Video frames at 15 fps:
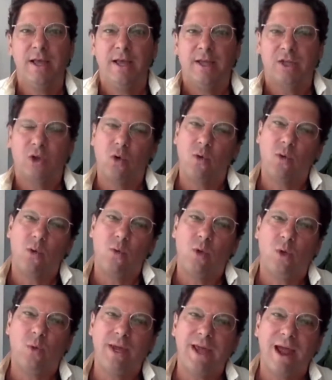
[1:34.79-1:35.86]
So
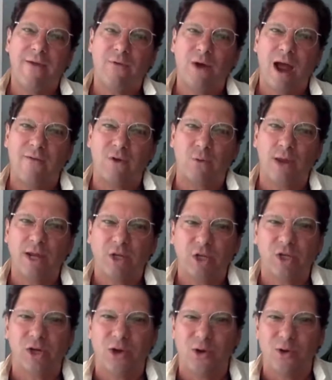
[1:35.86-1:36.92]
will we ever have a
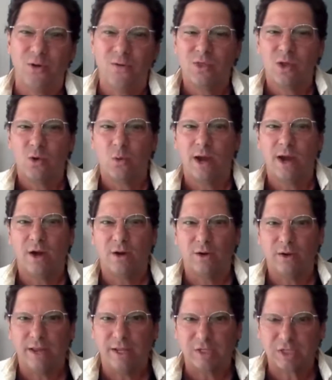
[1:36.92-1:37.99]
ratio where
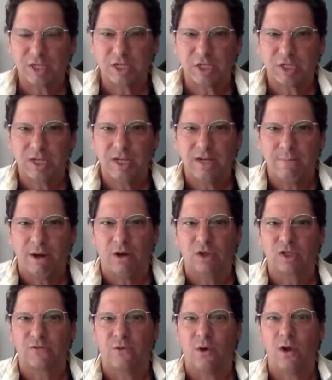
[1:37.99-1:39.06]
it's 16 barrels
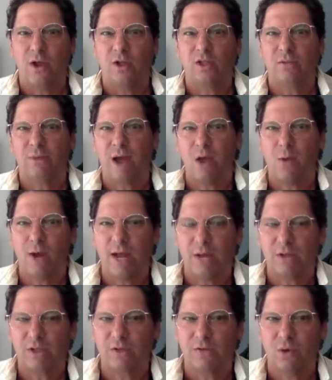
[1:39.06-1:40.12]
of oil to buy 1
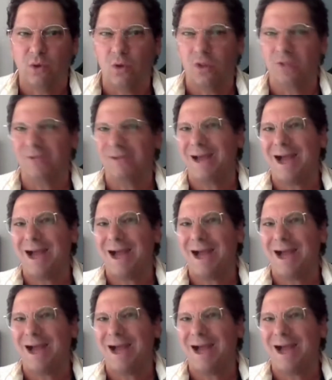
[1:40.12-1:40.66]
ounce of gold?